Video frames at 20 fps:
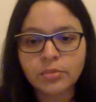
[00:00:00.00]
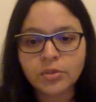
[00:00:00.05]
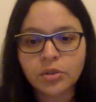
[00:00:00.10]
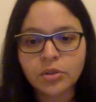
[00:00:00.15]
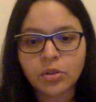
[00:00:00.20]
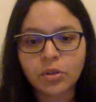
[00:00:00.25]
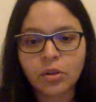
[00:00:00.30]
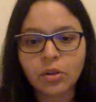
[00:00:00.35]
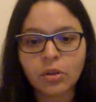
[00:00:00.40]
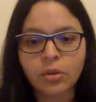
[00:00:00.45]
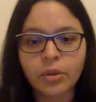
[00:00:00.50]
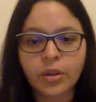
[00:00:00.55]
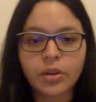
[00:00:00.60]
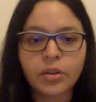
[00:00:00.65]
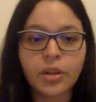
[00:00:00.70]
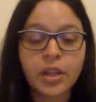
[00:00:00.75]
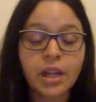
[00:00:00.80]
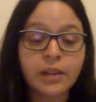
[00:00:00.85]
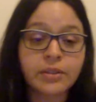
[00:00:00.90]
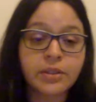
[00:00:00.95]
So we know
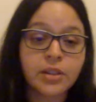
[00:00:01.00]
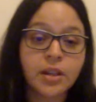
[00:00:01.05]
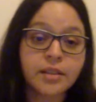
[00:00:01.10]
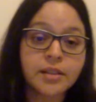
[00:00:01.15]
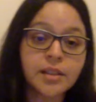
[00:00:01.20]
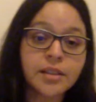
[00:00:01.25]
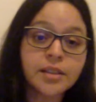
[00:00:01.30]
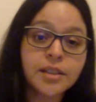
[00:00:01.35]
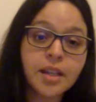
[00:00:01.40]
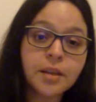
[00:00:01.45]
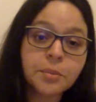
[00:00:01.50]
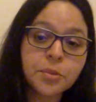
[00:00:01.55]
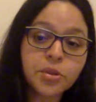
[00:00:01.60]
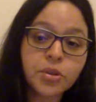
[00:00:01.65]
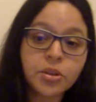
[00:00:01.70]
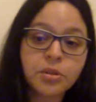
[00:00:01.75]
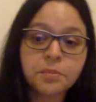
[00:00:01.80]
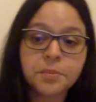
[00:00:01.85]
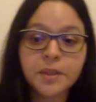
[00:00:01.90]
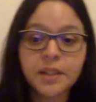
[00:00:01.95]
that if it's constant
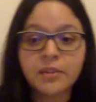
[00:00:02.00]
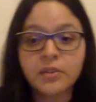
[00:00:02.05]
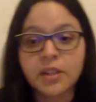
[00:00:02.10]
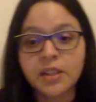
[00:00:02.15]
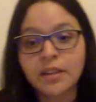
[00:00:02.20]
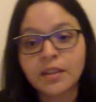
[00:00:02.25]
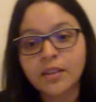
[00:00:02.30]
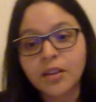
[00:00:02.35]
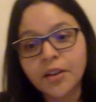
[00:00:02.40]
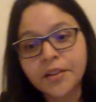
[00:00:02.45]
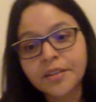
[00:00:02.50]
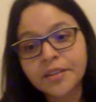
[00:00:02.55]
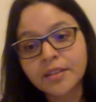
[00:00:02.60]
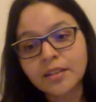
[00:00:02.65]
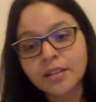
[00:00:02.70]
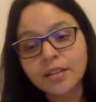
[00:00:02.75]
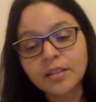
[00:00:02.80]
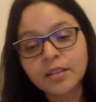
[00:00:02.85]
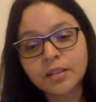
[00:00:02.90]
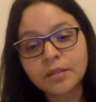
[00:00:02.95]
temperature, PV is
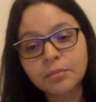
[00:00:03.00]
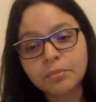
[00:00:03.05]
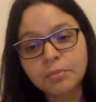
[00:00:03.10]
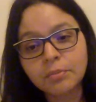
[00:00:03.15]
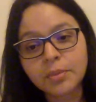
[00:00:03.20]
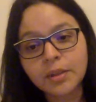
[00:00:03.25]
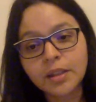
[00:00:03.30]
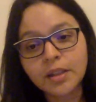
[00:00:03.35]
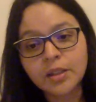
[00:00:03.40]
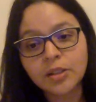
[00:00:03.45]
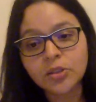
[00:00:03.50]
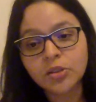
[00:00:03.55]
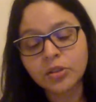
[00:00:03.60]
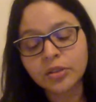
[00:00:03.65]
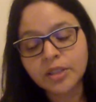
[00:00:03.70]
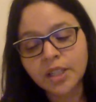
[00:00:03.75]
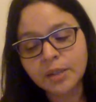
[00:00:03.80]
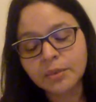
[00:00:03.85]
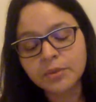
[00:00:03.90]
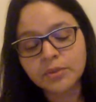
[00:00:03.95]
constant. P initial
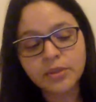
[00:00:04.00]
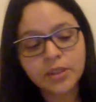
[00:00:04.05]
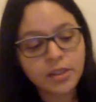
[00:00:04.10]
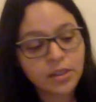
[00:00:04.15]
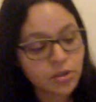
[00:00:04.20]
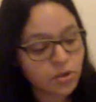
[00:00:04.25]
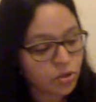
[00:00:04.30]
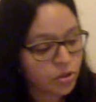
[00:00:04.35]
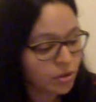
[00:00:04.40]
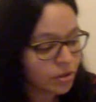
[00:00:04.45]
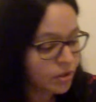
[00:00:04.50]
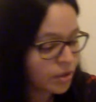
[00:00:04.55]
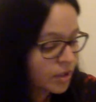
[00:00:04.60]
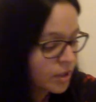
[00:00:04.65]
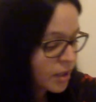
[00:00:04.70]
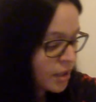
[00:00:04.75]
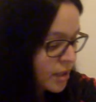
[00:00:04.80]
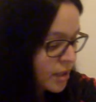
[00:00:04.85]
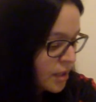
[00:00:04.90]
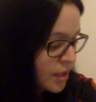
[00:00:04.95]
times V initial
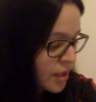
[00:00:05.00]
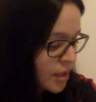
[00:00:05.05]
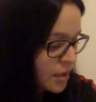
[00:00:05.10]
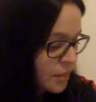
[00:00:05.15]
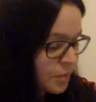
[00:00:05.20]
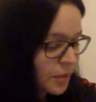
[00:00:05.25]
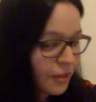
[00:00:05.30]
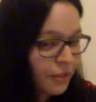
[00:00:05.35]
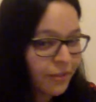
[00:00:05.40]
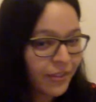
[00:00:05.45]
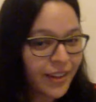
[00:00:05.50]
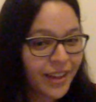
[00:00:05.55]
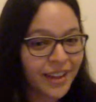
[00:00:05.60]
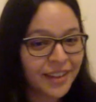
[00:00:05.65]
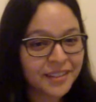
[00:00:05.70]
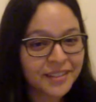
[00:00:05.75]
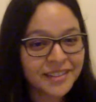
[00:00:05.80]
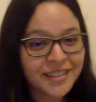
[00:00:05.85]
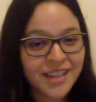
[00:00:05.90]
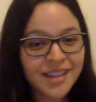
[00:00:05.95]
is P
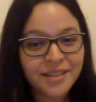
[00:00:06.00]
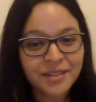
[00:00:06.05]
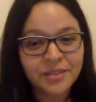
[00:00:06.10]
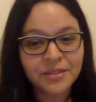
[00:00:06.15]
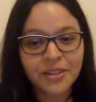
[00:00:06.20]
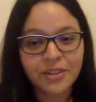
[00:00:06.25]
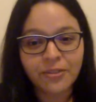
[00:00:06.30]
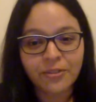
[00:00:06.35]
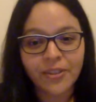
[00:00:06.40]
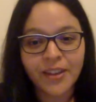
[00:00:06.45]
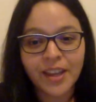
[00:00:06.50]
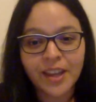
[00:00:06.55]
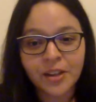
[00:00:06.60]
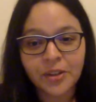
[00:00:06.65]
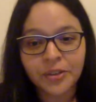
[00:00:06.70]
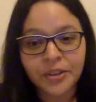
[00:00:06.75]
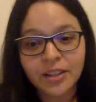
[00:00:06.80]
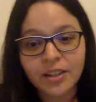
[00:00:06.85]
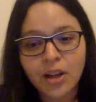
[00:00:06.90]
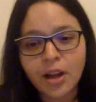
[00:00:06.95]
final times V final.
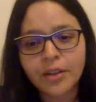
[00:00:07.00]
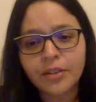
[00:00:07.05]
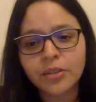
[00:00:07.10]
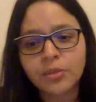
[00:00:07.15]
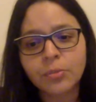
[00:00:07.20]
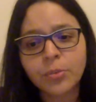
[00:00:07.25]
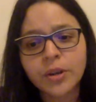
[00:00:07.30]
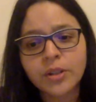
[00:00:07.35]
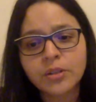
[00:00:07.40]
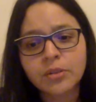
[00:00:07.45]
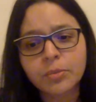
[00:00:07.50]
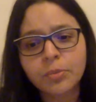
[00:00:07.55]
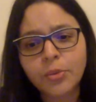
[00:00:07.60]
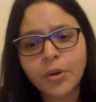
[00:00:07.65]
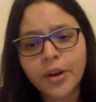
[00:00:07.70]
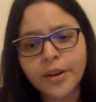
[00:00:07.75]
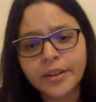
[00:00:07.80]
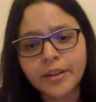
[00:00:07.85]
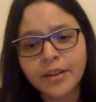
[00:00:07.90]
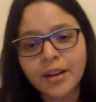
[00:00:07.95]
Then constant pressure
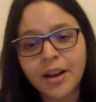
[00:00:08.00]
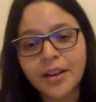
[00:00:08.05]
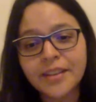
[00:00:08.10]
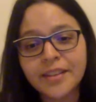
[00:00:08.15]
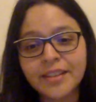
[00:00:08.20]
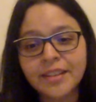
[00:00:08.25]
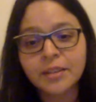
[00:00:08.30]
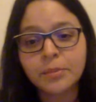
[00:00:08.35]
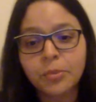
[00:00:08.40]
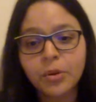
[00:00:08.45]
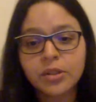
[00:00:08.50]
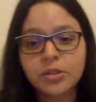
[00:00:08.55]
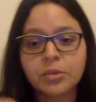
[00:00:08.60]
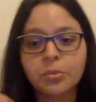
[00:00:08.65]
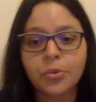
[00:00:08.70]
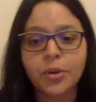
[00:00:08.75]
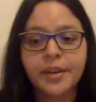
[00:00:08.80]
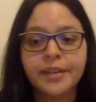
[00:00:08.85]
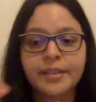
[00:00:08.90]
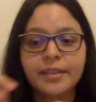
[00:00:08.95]

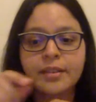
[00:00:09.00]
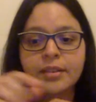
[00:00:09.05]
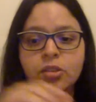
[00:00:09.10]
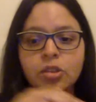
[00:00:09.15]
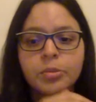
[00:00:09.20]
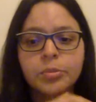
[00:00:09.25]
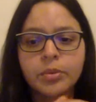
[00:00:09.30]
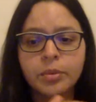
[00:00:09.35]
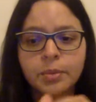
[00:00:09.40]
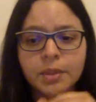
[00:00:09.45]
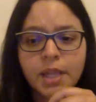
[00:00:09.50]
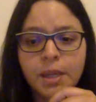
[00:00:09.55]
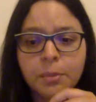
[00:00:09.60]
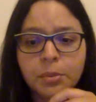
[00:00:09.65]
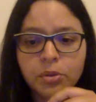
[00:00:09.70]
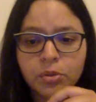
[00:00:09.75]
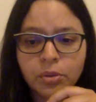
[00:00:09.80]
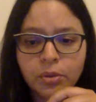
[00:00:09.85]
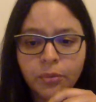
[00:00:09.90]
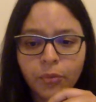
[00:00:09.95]
process in terms of
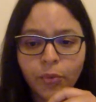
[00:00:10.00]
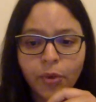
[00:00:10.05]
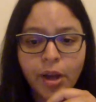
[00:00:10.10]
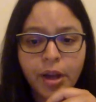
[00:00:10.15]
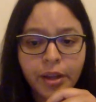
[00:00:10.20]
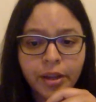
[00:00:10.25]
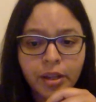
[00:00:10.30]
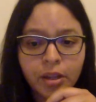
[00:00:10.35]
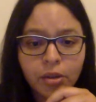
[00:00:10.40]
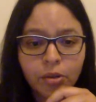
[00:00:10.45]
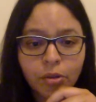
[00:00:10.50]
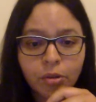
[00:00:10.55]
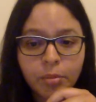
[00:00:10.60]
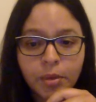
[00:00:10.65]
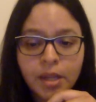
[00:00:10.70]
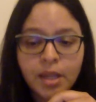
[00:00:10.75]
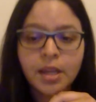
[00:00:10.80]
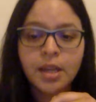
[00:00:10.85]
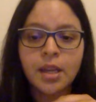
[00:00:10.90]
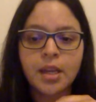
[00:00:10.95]
temperature and volume.
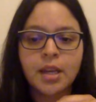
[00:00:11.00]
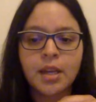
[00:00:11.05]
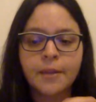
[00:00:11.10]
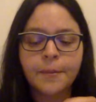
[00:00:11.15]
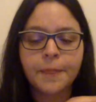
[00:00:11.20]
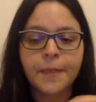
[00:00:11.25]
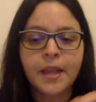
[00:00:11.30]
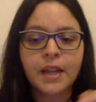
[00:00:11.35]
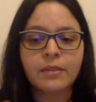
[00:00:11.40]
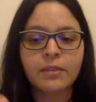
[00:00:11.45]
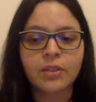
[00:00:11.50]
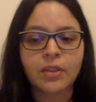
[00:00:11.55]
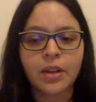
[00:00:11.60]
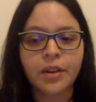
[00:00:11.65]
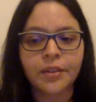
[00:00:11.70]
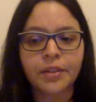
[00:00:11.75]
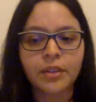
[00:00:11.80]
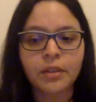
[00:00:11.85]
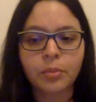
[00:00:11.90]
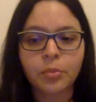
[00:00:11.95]
Then if it's
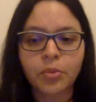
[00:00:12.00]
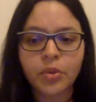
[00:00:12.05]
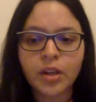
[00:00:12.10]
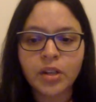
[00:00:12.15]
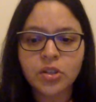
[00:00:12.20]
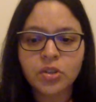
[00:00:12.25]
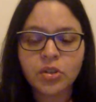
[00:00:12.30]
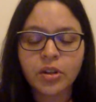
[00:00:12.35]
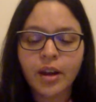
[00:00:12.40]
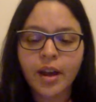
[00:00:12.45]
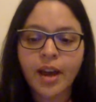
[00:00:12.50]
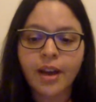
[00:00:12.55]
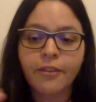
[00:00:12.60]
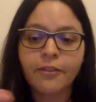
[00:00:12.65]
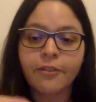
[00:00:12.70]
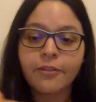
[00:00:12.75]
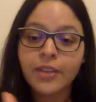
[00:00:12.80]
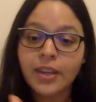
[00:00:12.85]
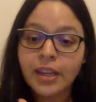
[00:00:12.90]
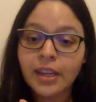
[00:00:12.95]
constant pressure, I have
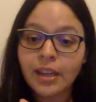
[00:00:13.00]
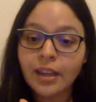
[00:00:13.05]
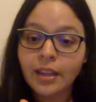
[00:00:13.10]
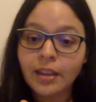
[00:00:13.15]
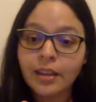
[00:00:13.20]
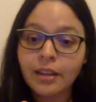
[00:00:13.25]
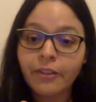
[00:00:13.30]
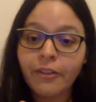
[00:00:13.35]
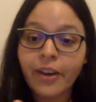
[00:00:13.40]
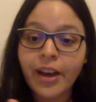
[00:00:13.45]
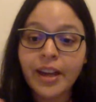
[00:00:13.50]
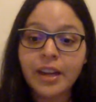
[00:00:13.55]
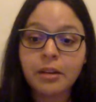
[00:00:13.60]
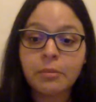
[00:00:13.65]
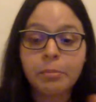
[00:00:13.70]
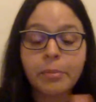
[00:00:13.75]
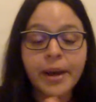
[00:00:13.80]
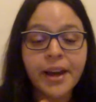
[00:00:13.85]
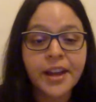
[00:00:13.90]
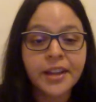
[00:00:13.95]
V
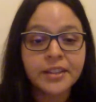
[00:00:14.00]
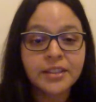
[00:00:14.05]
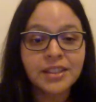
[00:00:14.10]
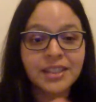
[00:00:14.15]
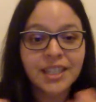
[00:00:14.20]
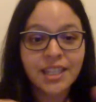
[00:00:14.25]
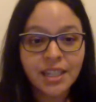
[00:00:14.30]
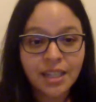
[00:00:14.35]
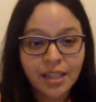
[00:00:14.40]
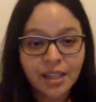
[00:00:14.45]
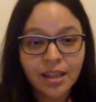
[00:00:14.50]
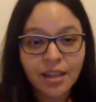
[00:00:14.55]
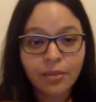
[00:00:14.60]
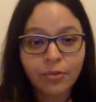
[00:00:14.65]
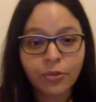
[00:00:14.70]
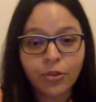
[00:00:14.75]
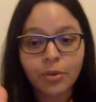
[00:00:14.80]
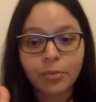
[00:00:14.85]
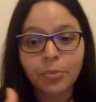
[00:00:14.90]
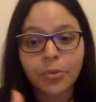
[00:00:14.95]
divided by T
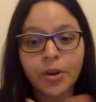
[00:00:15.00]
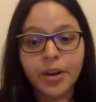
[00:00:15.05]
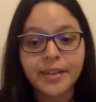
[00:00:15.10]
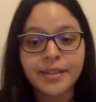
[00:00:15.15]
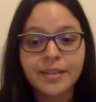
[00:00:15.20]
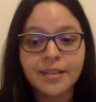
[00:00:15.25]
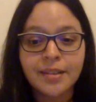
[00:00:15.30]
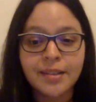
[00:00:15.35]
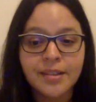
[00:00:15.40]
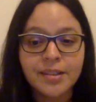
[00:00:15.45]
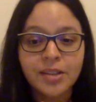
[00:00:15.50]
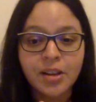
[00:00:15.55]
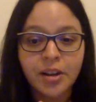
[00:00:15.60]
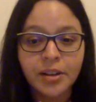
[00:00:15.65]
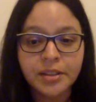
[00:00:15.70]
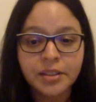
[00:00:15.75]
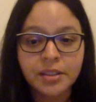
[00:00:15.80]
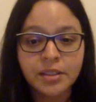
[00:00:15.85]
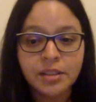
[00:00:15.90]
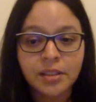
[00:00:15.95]
for a process is
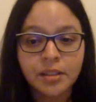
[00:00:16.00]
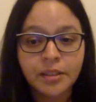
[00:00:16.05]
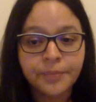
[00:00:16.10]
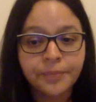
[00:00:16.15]
constant.